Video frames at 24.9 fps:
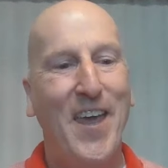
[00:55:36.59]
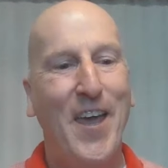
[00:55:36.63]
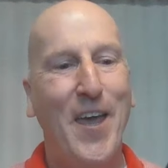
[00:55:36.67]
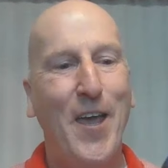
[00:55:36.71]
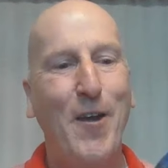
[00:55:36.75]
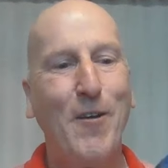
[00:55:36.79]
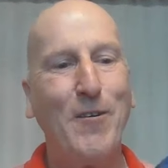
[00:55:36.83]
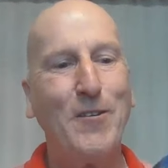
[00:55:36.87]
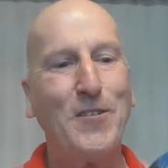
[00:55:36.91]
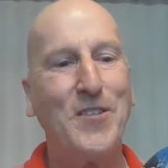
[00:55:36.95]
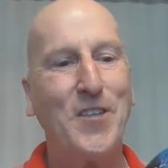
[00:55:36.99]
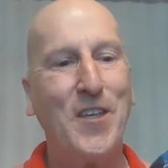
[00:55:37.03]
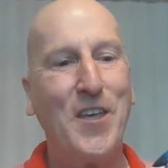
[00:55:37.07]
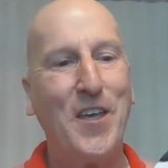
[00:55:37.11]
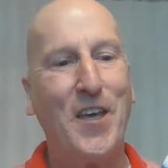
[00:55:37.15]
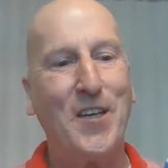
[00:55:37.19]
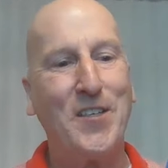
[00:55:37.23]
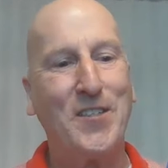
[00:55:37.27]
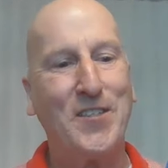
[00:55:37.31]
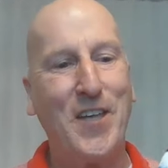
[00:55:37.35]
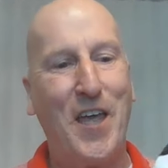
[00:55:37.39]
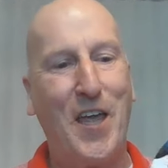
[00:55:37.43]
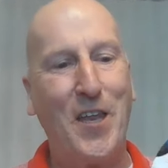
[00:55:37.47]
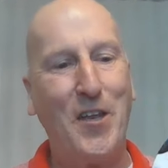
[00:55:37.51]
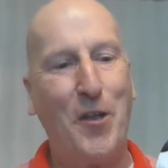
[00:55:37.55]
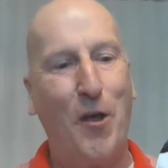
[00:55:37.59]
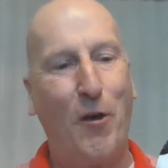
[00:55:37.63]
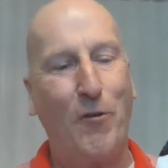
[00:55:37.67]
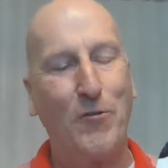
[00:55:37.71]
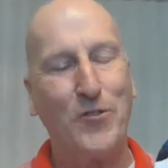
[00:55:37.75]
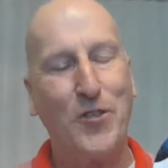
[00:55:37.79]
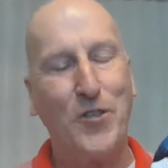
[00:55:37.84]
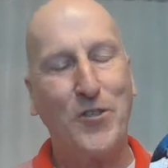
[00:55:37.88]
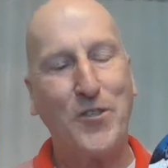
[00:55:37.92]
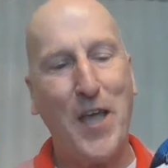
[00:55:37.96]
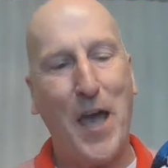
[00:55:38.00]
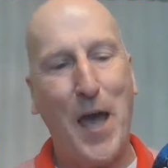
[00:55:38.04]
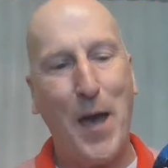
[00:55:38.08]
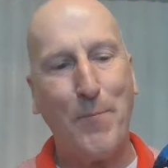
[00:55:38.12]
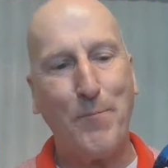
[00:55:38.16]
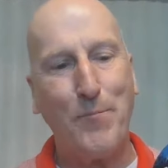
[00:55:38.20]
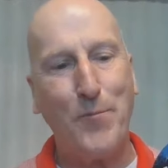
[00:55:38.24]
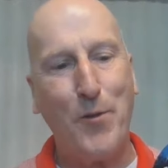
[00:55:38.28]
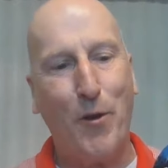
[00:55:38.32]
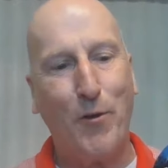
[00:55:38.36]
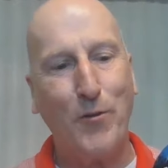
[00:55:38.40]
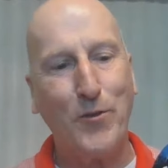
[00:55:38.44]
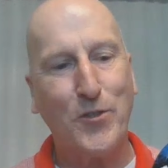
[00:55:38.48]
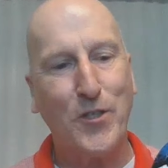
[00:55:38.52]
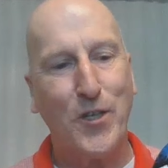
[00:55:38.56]
Here's the scent notes. The top
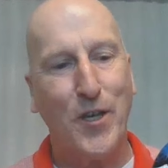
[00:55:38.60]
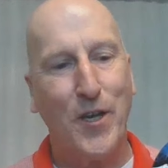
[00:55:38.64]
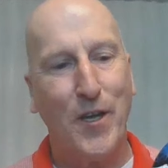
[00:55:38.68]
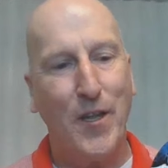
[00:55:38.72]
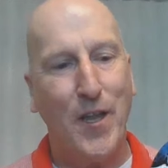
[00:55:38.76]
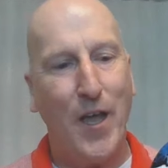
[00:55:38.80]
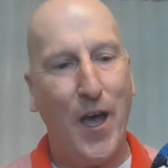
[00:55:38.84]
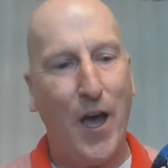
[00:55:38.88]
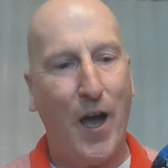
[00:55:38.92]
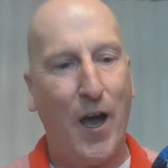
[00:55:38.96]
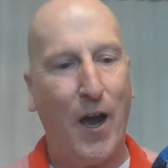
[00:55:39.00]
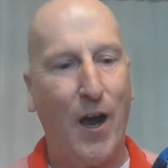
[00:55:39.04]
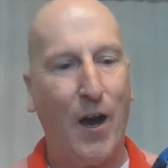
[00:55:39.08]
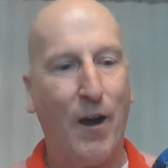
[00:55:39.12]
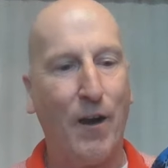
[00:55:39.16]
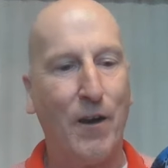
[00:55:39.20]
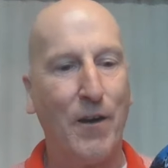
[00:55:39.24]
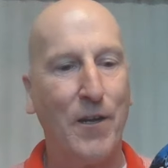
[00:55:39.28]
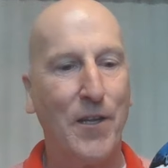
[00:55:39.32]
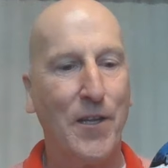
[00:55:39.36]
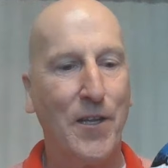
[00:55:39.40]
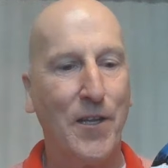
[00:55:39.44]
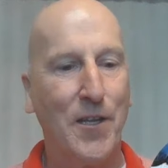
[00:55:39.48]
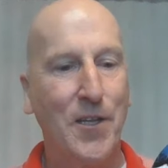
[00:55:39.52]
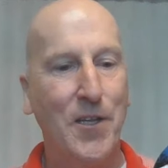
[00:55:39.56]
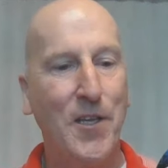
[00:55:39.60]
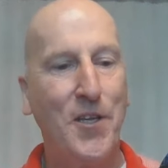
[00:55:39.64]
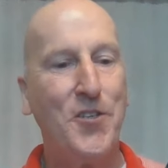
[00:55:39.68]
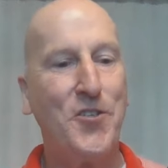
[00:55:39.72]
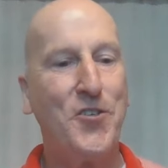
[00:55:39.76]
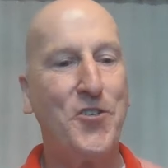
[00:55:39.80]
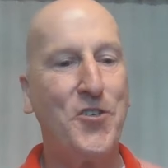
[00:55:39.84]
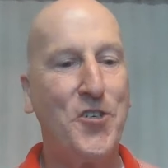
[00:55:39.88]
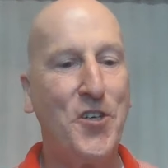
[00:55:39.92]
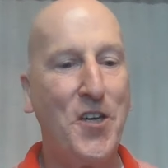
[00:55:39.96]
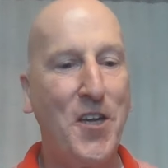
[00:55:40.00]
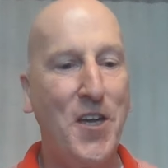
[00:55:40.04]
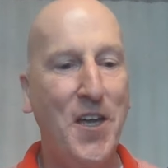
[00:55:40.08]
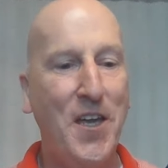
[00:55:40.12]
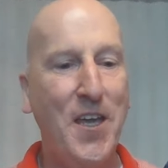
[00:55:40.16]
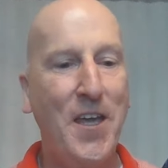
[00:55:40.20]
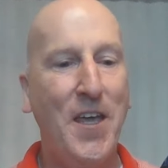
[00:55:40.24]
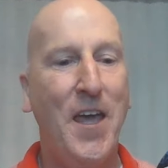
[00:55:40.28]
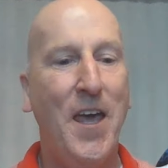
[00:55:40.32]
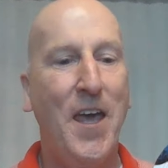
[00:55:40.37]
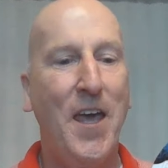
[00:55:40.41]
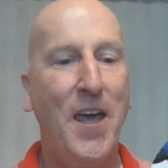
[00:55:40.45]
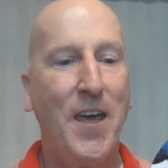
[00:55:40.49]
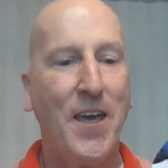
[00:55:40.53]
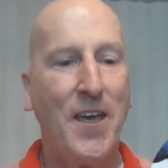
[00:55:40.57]
notes are
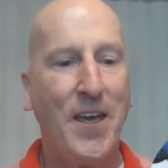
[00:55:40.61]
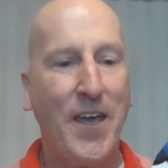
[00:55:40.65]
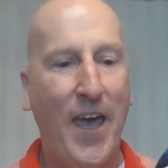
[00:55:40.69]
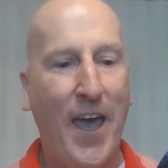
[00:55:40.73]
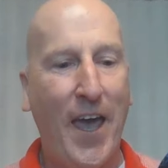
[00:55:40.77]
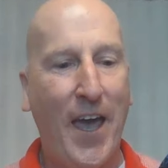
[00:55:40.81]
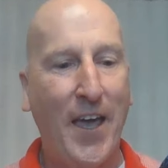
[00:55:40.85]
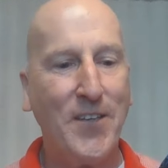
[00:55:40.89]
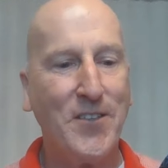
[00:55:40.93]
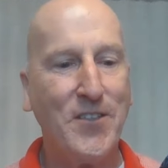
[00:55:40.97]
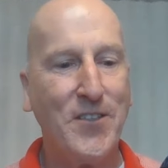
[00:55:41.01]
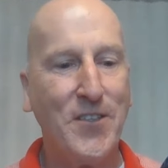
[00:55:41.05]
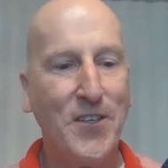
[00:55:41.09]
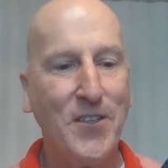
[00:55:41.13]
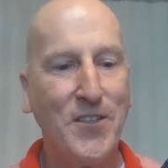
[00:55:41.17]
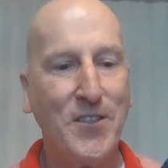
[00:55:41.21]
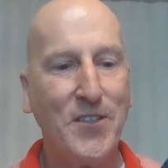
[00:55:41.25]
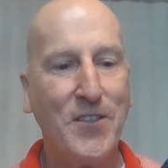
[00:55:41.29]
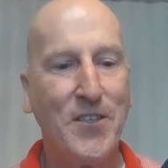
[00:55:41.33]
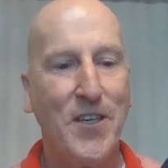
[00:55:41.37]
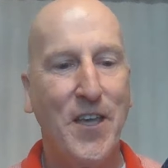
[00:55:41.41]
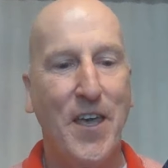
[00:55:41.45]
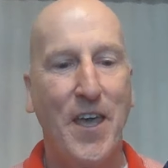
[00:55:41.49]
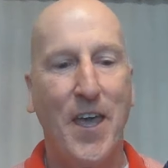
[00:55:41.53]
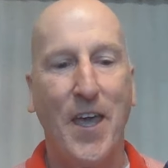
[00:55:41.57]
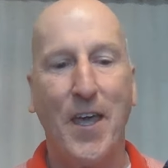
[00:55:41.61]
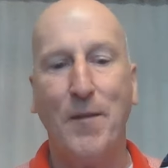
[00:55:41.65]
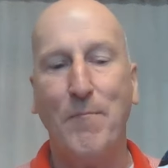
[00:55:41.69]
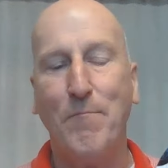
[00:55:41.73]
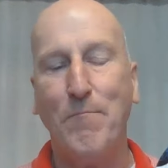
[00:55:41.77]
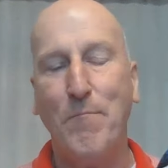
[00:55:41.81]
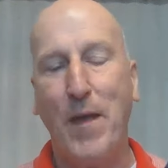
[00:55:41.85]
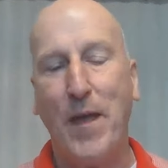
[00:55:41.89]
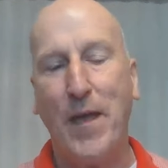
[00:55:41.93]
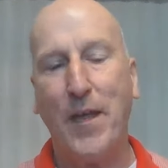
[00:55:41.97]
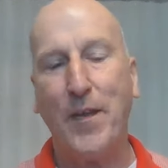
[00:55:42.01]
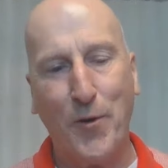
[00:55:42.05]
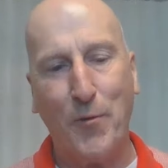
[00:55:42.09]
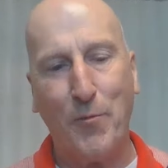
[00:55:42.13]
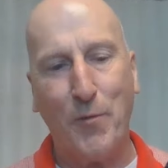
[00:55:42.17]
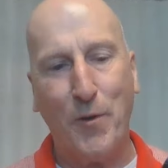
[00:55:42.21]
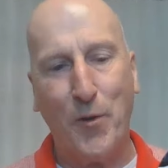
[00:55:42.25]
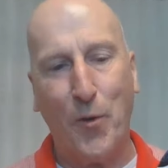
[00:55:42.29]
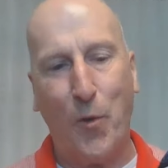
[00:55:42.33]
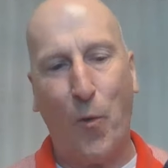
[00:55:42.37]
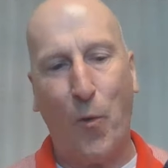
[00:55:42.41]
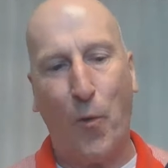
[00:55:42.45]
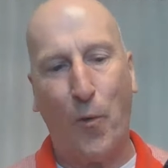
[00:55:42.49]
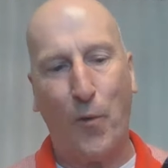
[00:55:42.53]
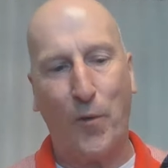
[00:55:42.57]
litchi, cassis, and
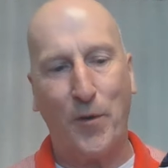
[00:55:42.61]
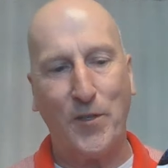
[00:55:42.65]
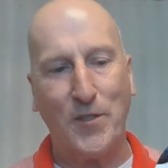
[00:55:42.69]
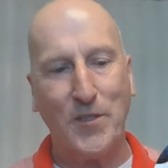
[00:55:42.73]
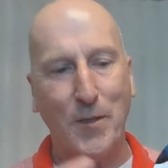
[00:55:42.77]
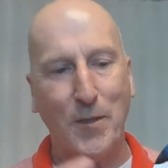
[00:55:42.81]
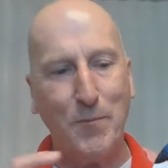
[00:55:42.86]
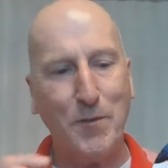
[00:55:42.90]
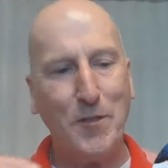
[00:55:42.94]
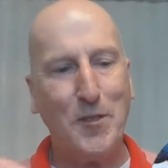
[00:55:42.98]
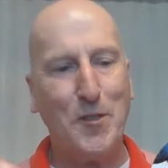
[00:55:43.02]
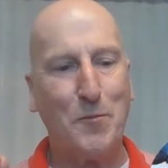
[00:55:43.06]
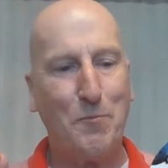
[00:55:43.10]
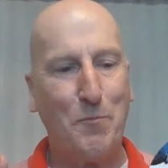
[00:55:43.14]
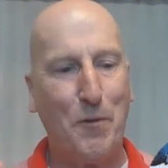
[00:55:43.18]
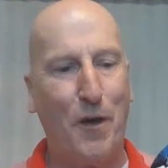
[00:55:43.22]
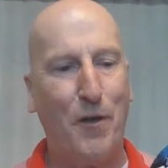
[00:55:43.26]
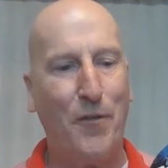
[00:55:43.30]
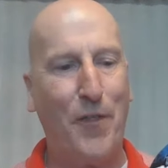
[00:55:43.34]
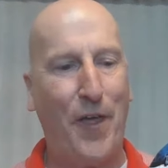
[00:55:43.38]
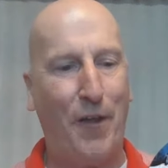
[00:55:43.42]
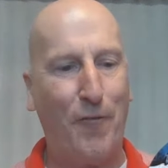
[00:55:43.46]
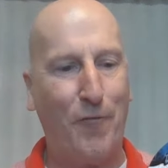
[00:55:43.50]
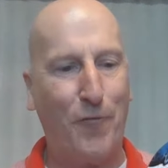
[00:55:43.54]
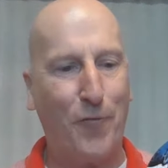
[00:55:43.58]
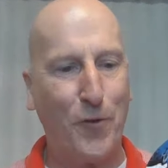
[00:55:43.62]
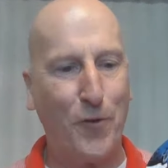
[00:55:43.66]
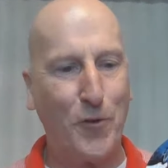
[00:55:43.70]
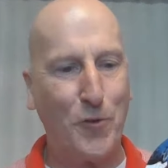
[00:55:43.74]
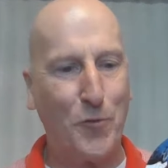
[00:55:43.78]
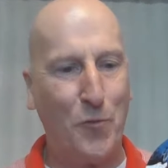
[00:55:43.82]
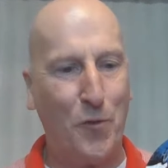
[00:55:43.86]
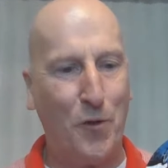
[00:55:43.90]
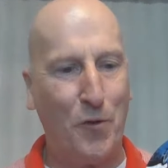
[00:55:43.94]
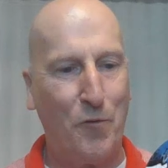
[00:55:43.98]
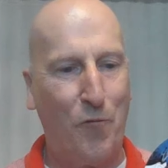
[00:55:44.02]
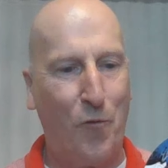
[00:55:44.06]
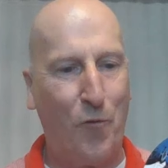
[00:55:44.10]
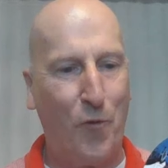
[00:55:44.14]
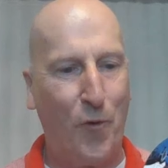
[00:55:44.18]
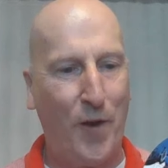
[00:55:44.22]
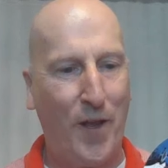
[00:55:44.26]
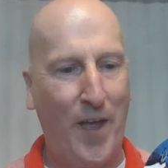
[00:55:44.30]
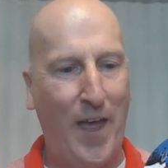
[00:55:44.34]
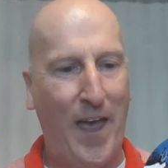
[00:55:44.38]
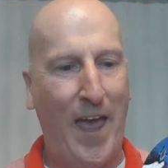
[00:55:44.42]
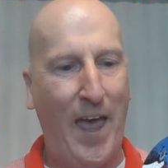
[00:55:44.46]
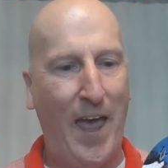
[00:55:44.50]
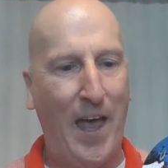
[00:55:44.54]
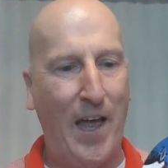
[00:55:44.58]
mandarin orange. Let me spell that first one for
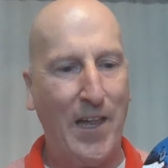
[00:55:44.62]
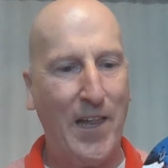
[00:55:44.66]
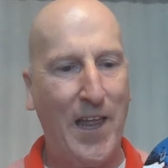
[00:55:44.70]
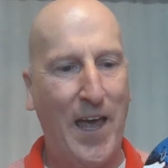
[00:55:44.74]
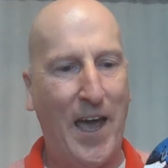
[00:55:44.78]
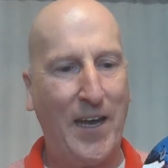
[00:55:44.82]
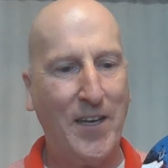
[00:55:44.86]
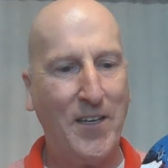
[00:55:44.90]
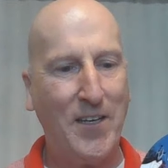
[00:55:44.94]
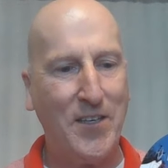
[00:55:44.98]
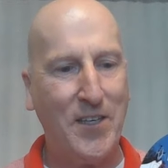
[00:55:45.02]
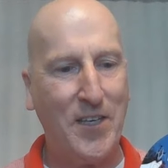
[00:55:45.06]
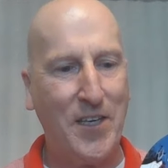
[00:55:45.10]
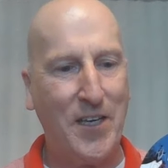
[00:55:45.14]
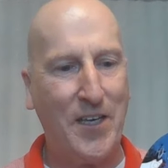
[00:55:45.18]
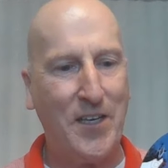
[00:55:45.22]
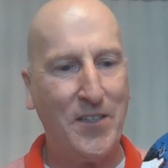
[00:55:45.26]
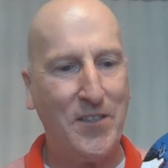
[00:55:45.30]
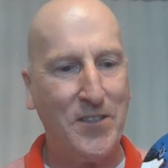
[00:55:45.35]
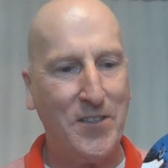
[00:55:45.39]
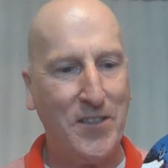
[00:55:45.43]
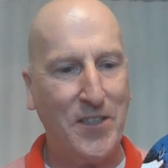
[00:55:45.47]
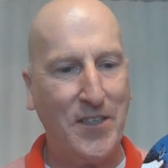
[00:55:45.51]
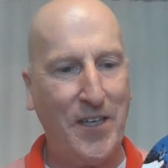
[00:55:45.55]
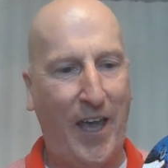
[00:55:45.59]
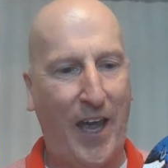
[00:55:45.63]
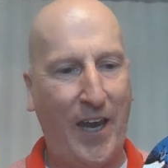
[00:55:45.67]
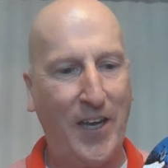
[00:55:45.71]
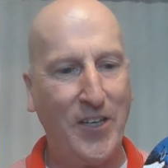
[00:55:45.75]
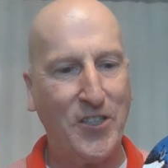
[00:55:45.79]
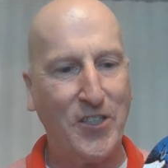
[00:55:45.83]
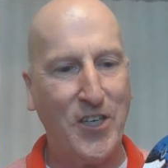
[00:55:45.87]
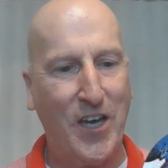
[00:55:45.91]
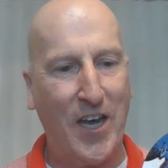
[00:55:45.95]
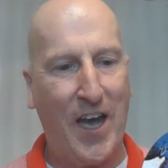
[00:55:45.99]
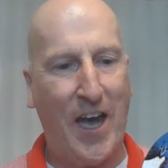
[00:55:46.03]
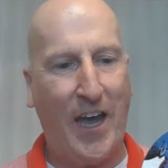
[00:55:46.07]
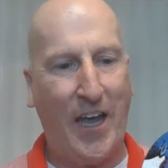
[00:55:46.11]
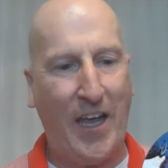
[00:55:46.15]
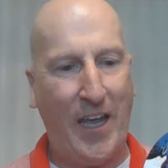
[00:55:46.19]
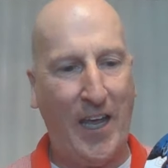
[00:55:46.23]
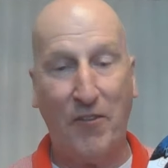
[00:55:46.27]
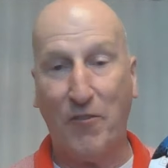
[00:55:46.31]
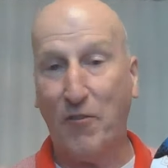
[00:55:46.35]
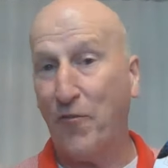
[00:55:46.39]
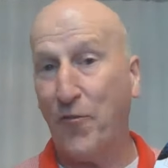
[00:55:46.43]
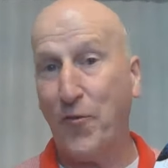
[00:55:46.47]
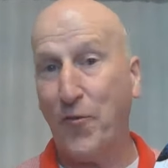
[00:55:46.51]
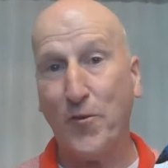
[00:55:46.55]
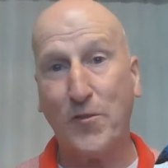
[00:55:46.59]
you. L-I-T-C-H-I.
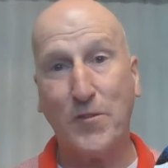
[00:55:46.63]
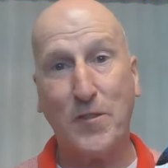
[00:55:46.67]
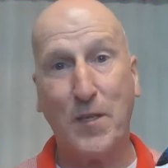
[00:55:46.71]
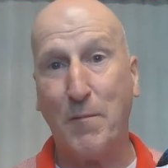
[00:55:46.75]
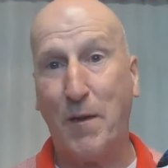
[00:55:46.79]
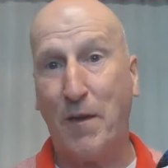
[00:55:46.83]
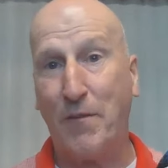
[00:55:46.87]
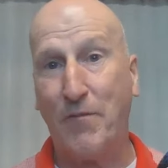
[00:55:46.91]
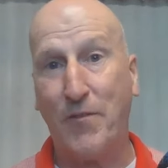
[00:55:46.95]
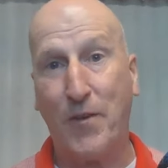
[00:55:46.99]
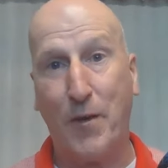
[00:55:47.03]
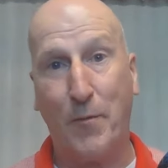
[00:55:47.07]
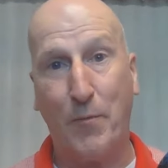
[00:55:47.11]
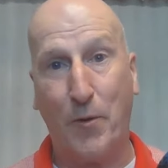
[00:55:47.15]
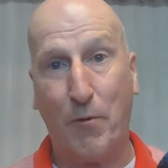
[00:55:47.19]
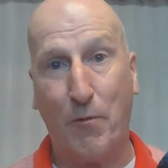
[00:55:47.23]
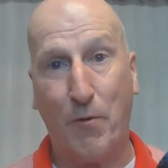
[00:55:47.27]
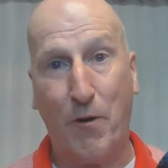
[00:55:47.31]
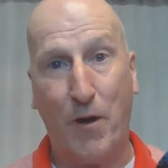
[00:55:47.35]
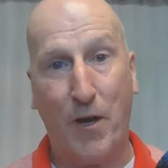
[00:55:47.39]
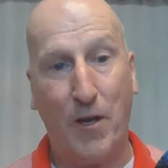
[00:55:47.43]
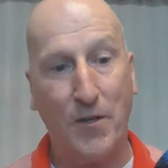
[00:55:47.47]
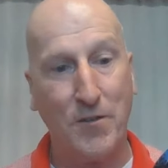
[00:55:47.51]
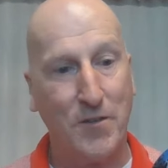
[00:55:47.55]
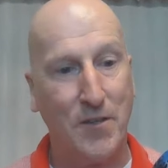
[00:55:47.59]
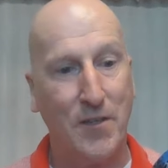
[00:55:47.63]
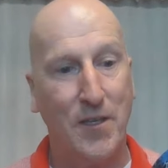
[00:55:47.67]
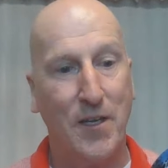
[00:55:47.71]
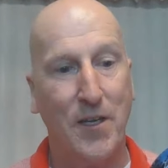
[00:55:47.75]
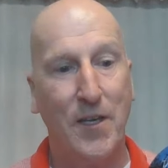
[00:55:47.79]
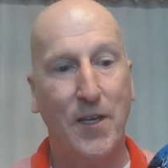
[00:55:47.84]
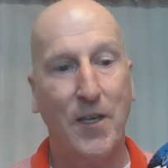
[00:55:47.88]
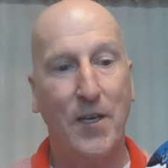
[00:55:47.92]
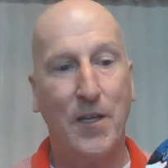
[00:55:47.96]
It's the first time I've come across it.